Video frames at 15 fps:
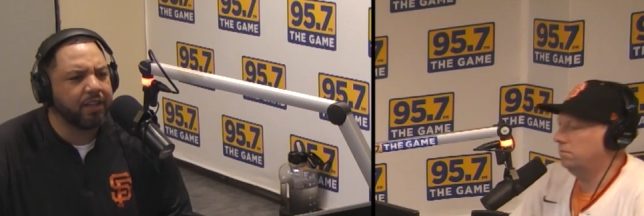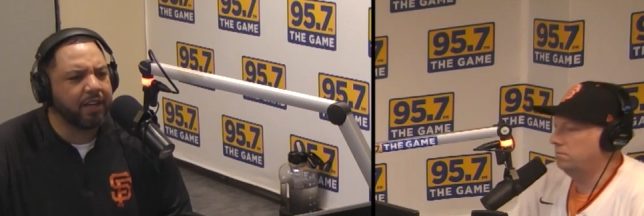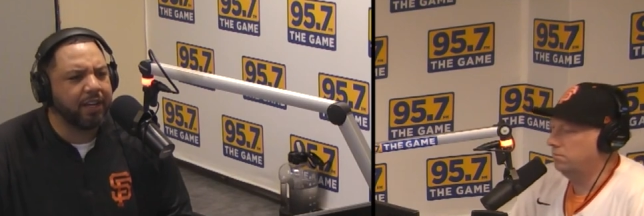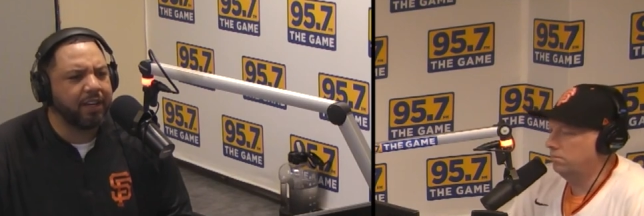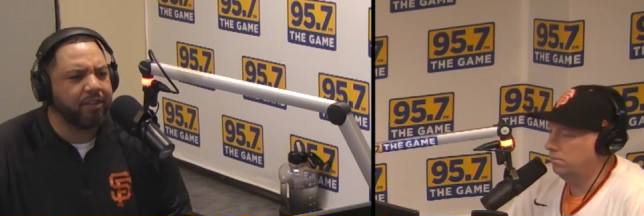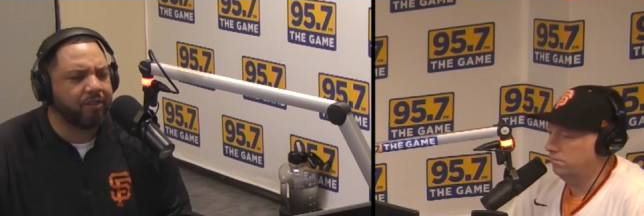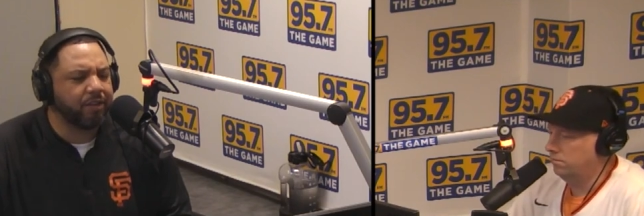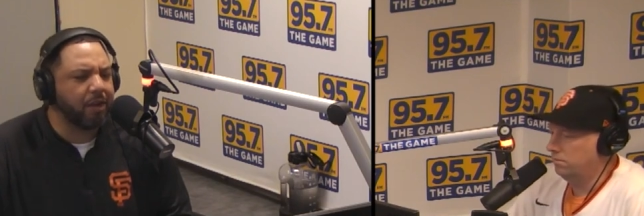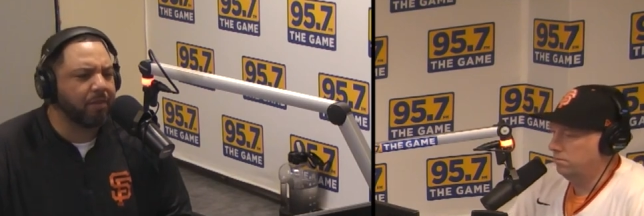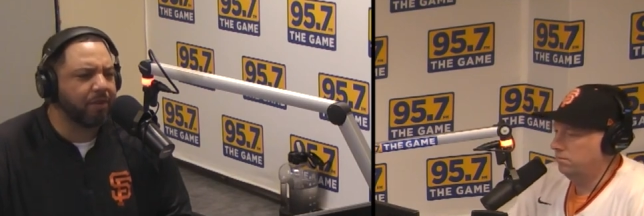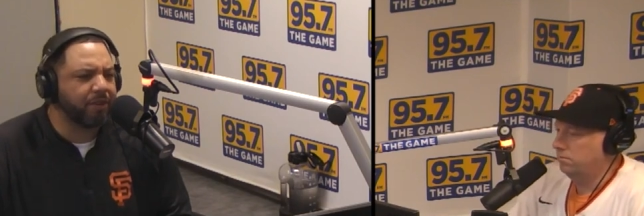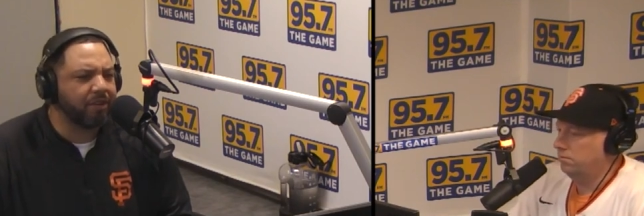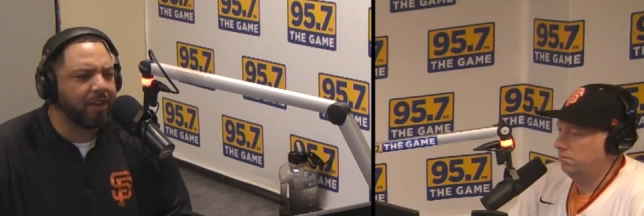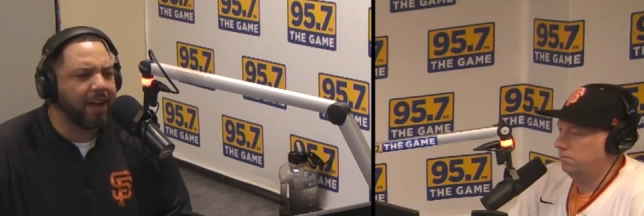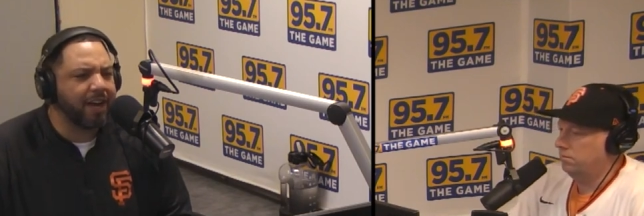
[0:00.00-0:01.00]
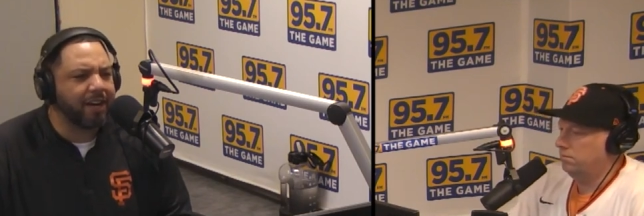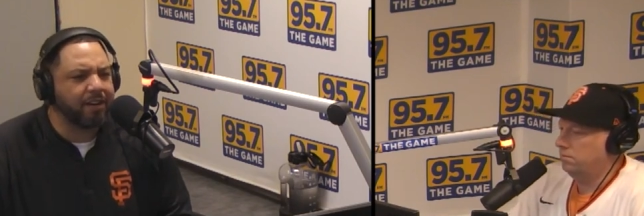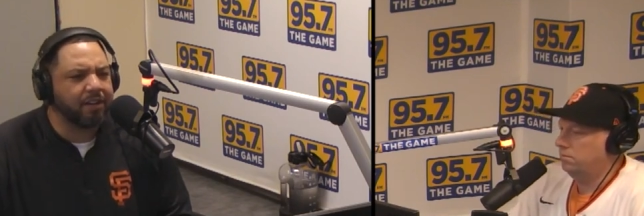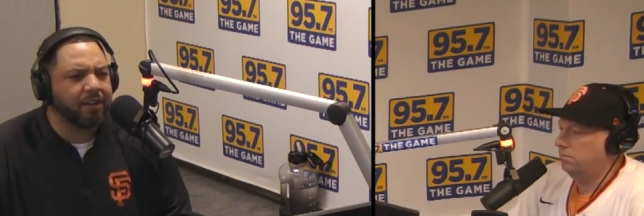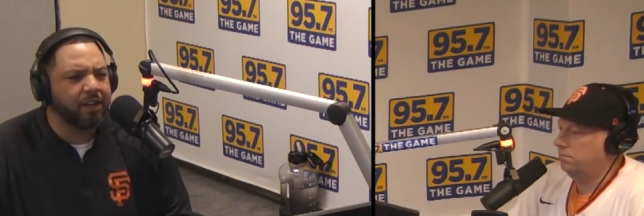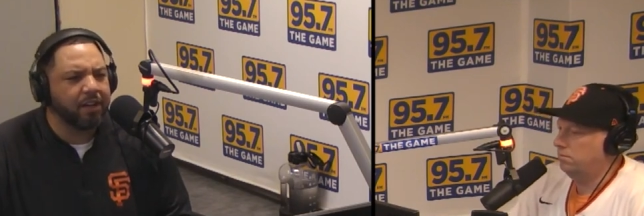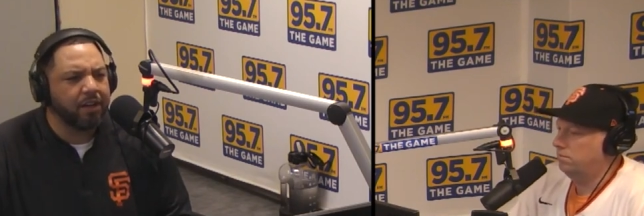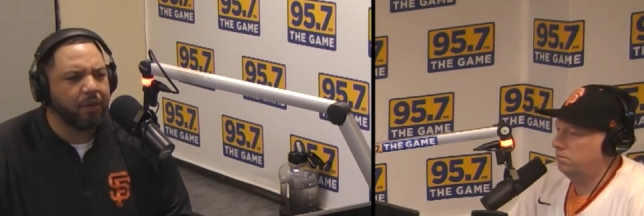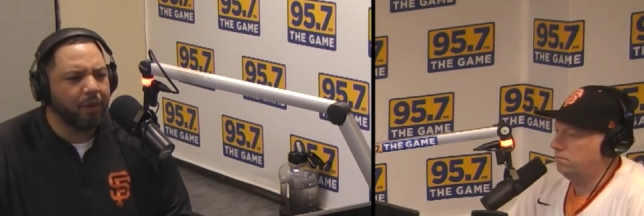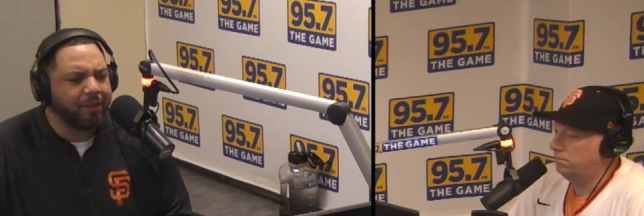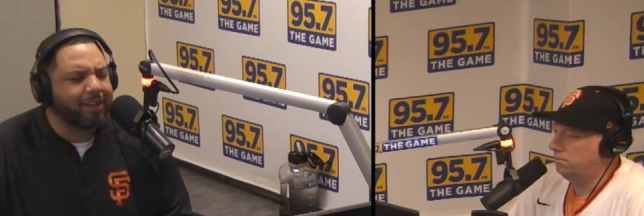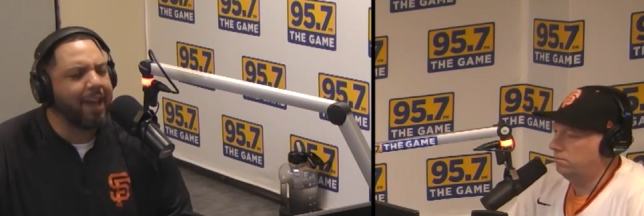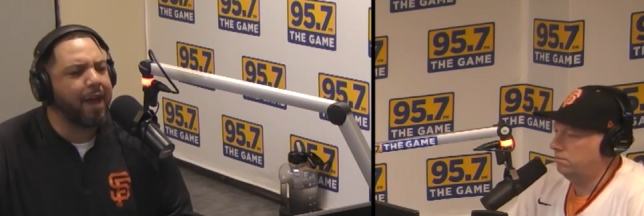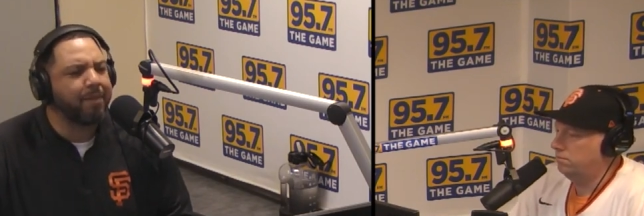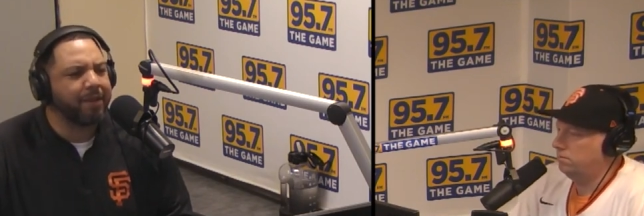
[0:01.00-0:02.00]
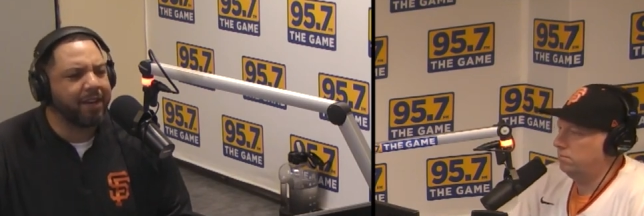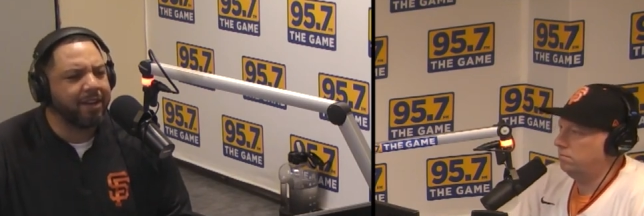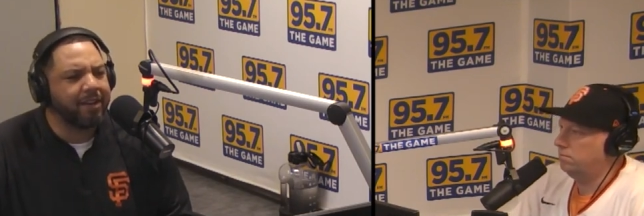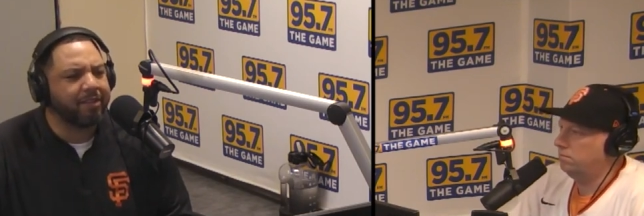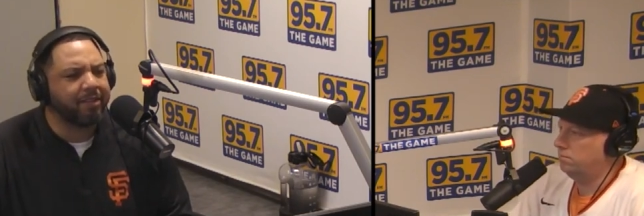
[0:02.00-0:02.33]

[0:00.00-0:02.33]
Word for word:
Speaker 1: getting his number retired? What's happening this